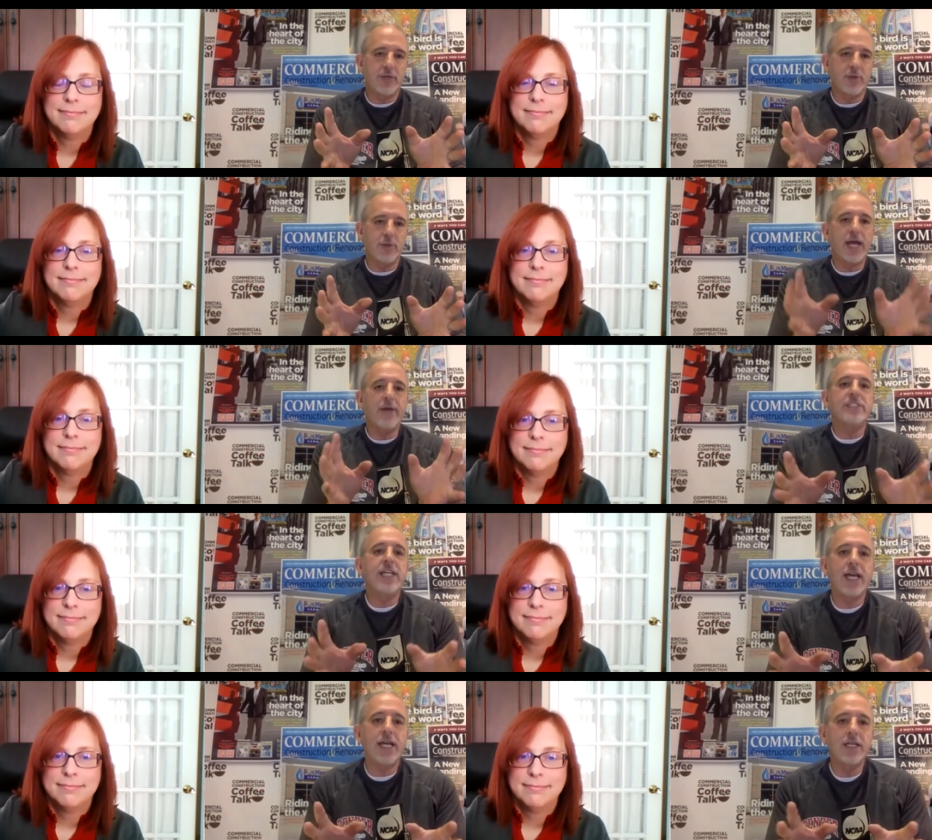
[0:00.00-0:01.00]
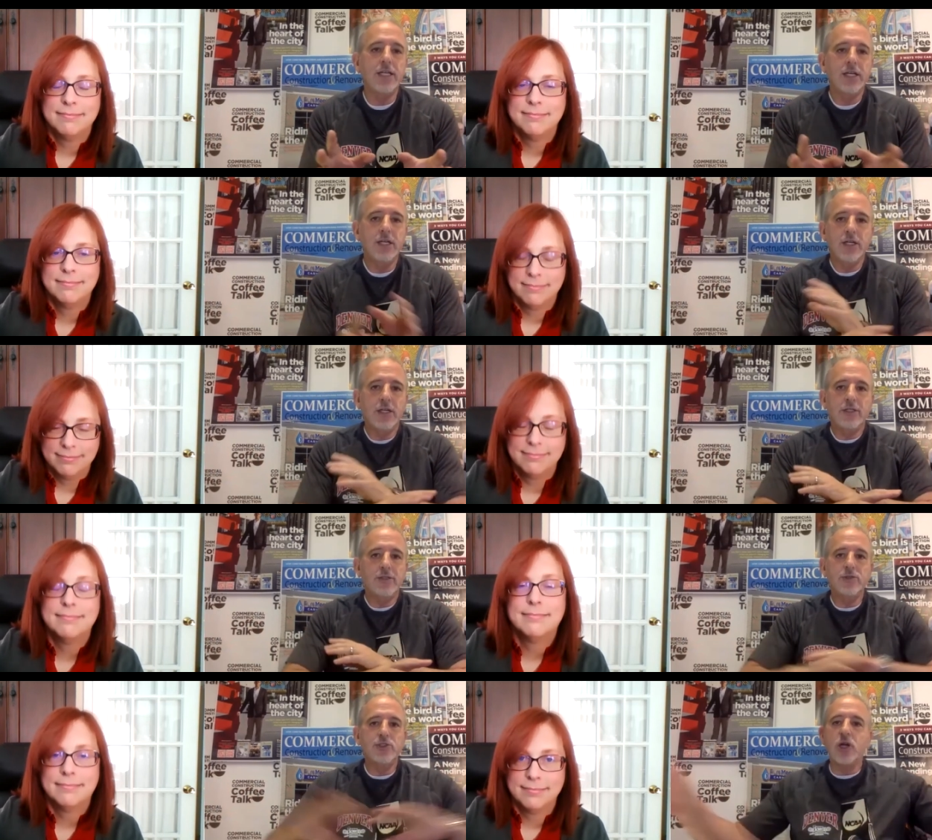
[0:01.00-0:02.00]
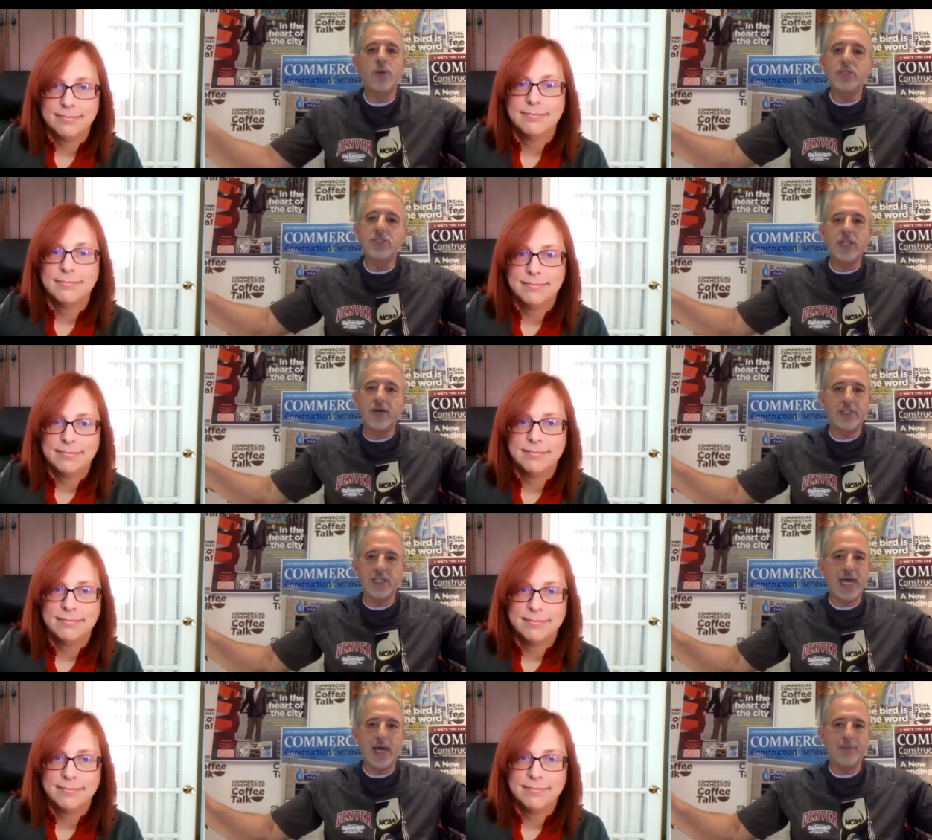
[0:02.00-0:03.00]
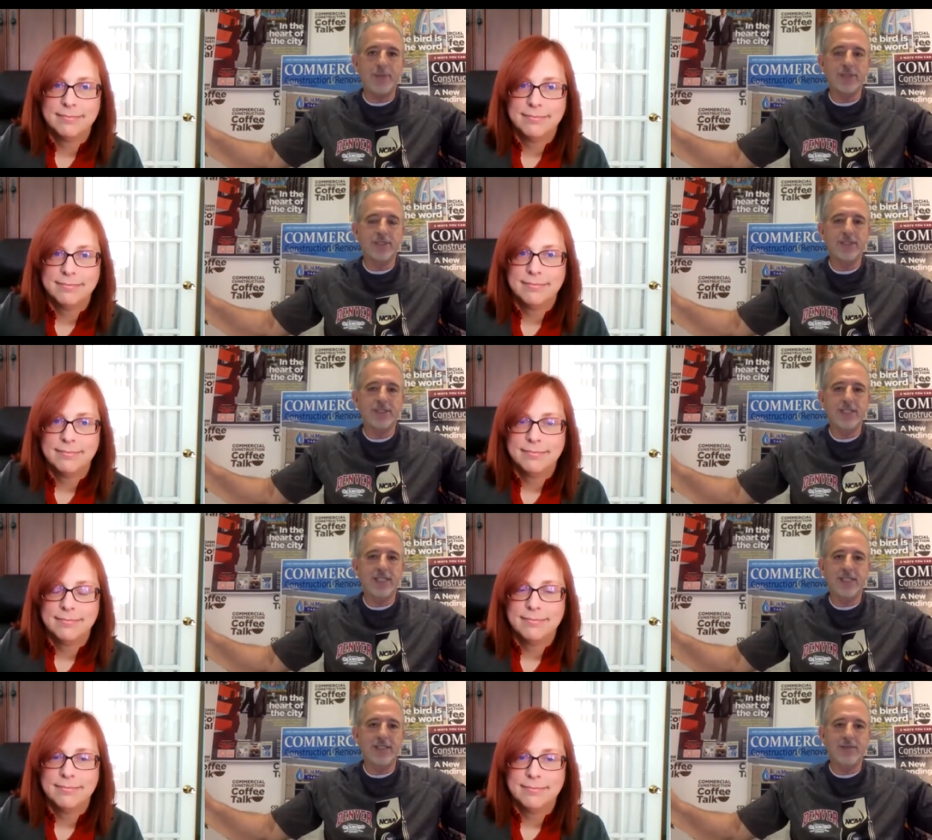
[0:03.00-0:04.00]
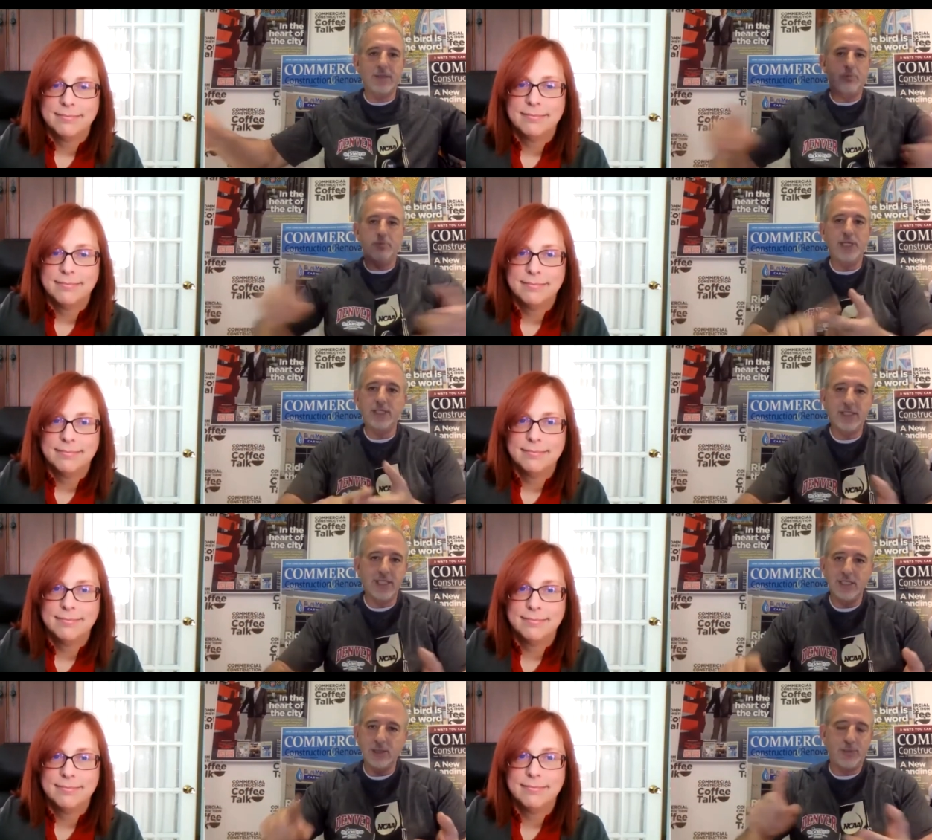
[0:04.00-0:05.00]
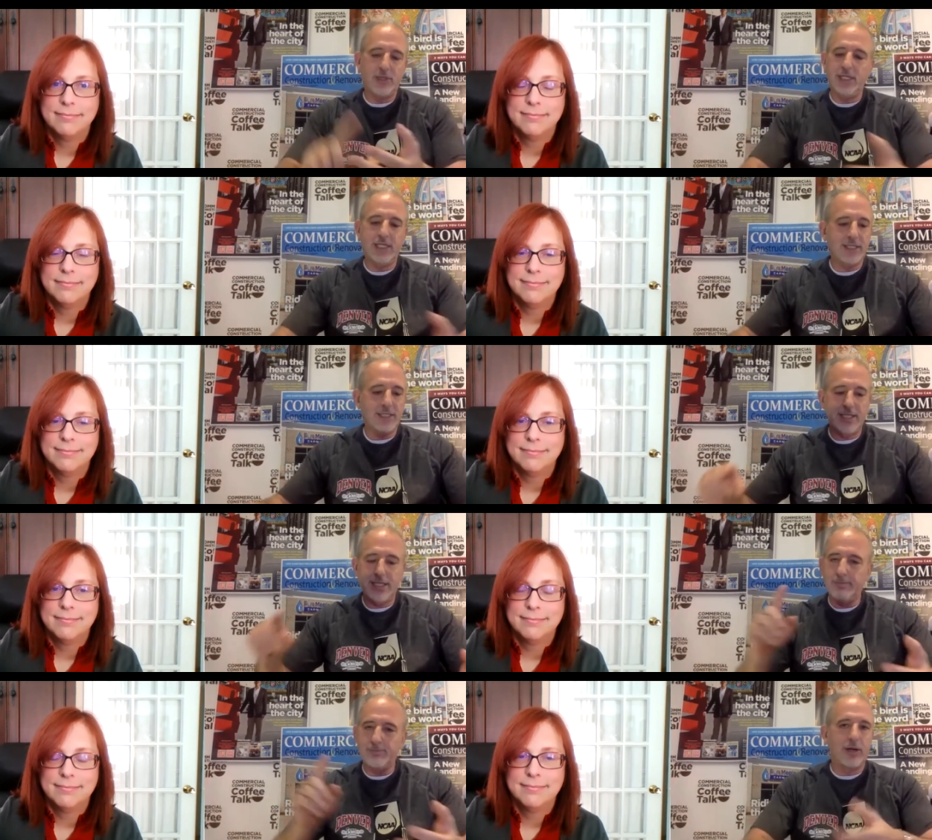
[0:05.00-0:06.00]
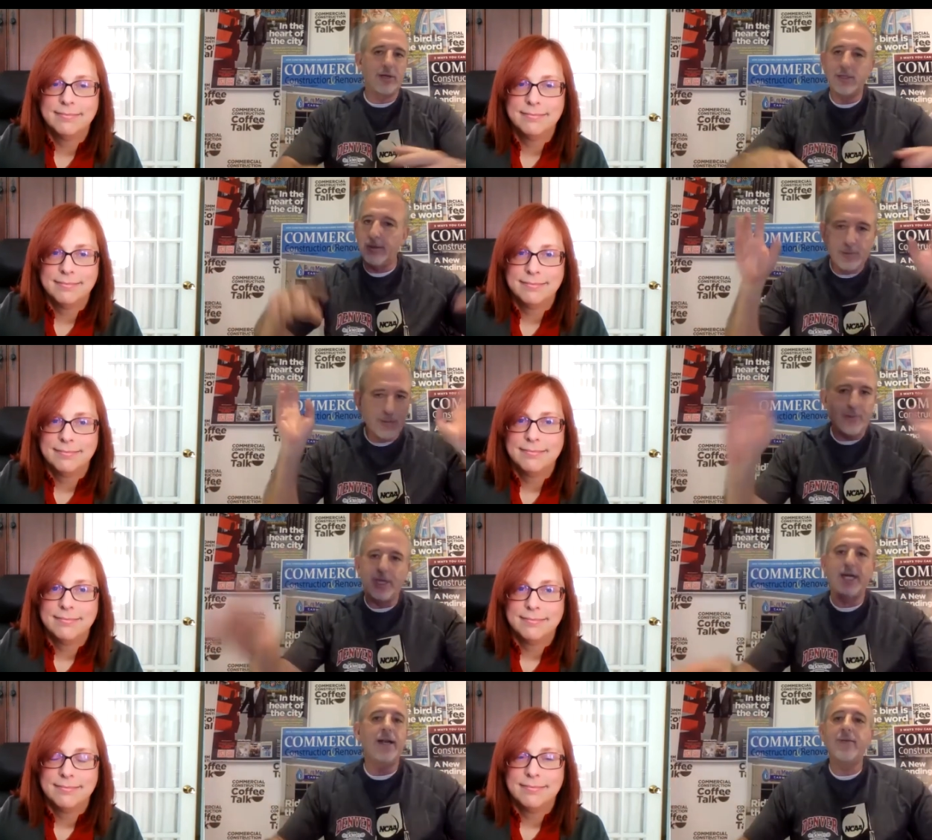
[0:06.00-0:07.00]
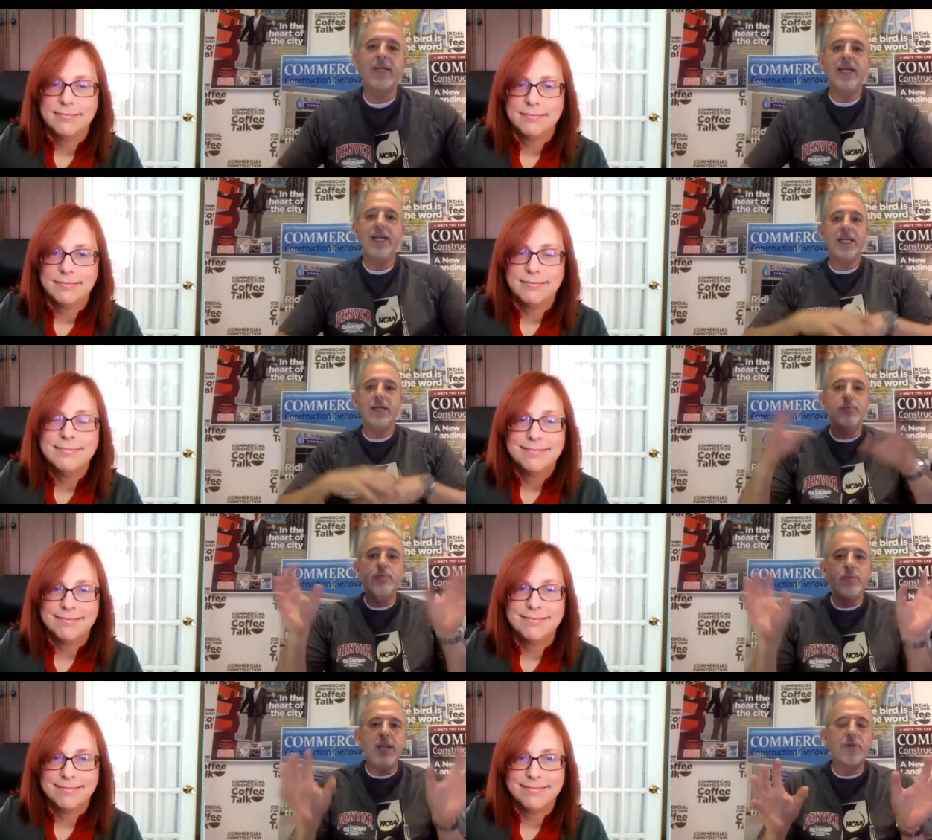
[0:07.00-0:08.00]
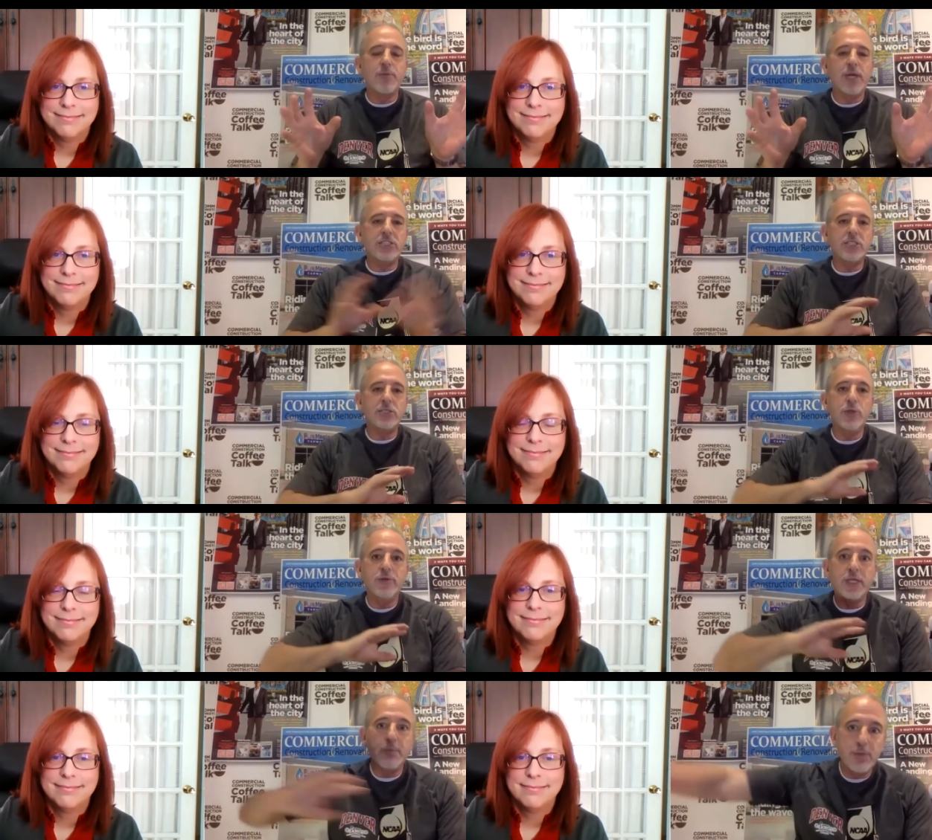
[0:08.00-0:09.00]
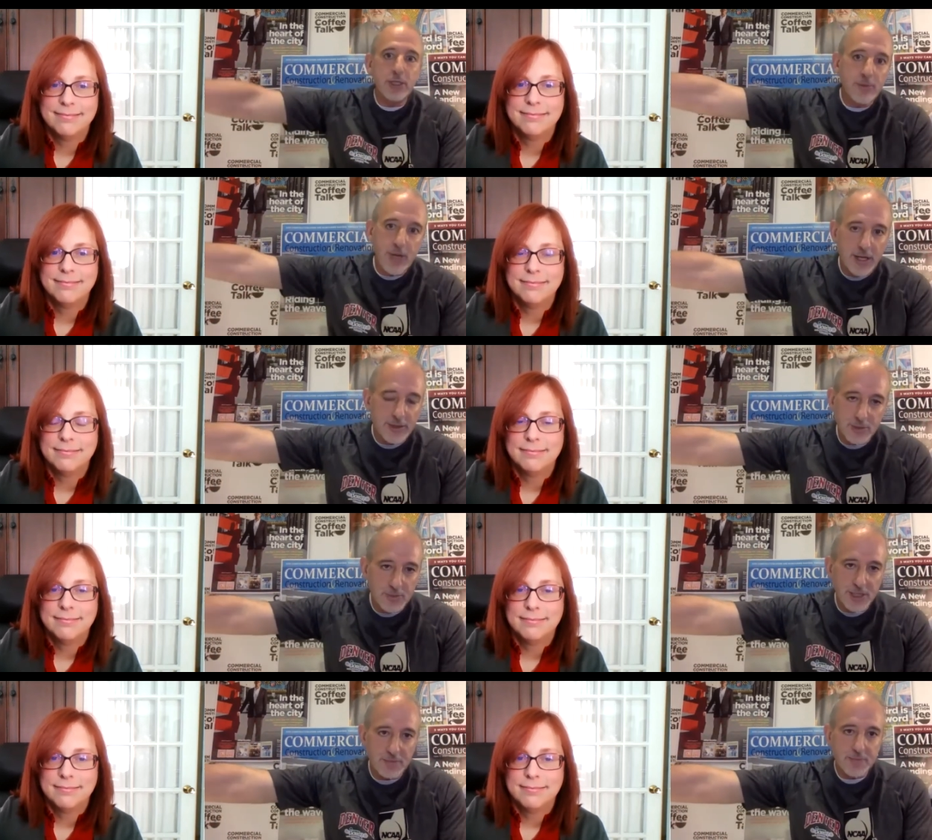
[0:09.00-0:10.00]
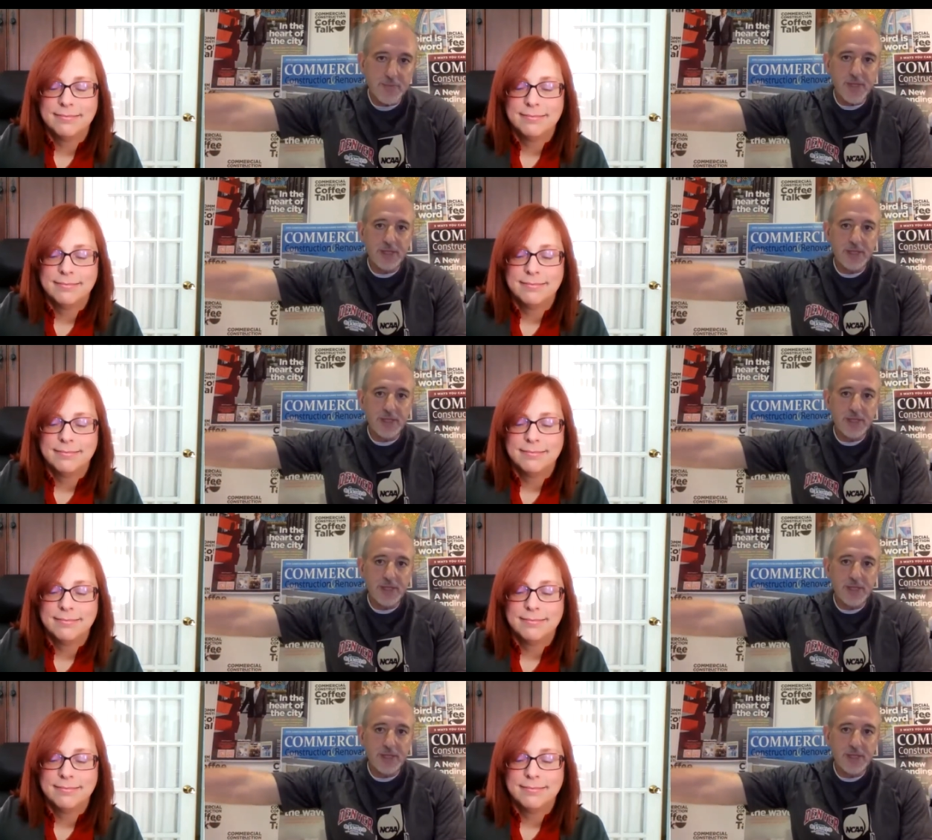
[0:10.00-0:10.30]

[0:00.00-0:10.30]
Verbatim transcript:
Speaker 1: stuff going every day. There's so much stuff that happens, it, you know, business, politically, per, whatever. I mean, information is moving a million miles a minute.